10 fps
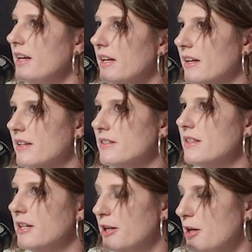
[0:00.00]

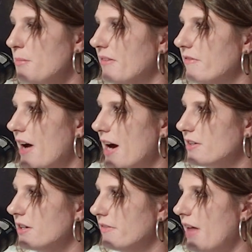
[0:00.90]
is the human
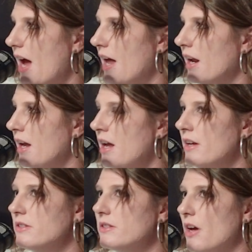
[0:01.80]
factor of that.
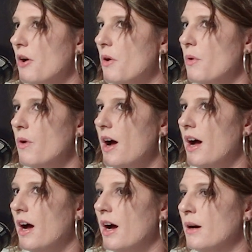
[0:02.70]
So,
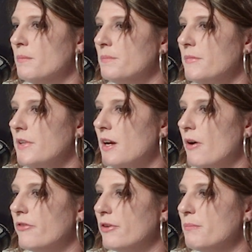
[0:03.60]

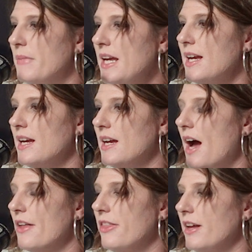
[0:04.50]
for me,
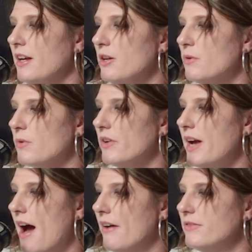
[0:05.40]
I think you
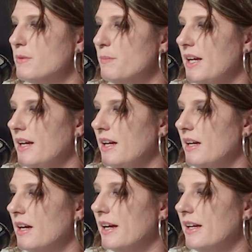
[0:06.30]
really have to
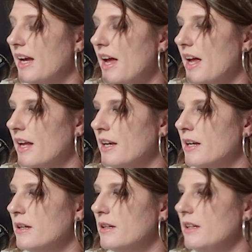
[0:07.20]
be,
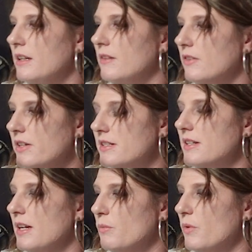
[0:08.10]
again,
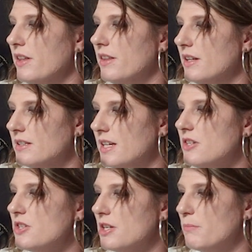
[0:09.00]
listening with
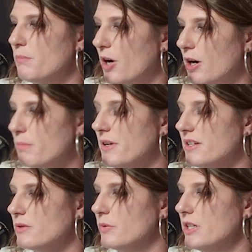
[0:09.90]
intention and
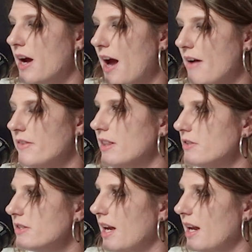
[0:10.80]
purpose when you're having
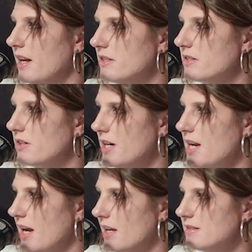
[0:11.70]
those candidate
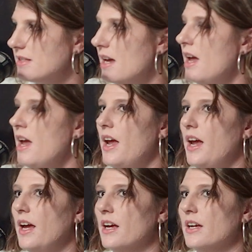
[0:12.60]
screenings.
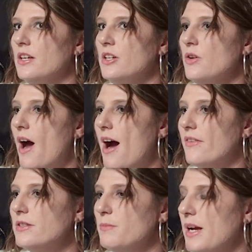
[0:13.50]
And you
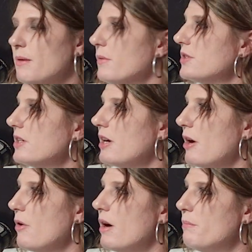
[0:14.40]
have to be able to
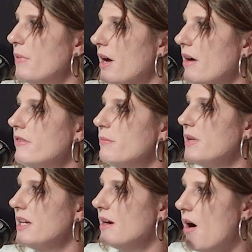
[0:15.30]
go above and
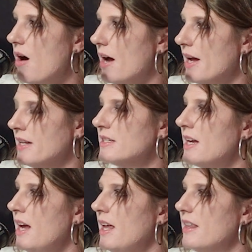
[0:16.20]
beyond.
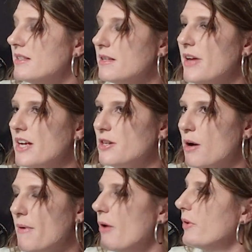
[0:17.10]
And that's something I
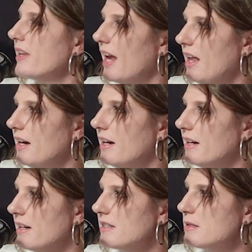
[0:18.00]
talk about with
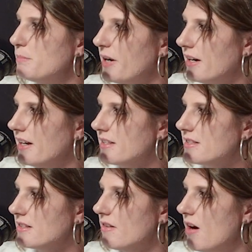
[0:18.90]
candidate
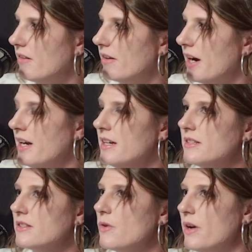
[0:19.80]
experience a lot, right?
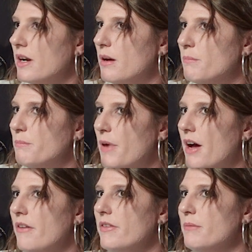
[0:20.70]
Is going
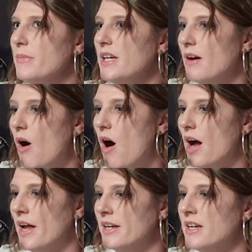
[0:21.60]
above and
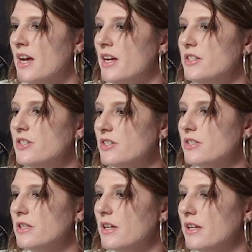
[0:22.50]
beyond
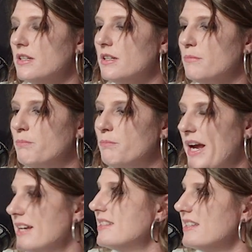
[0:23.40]
just the
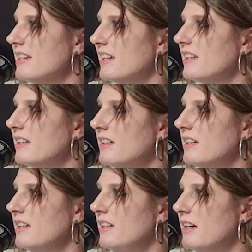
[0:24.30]
basic,
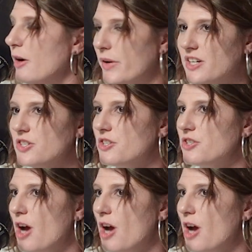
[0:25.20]
here's your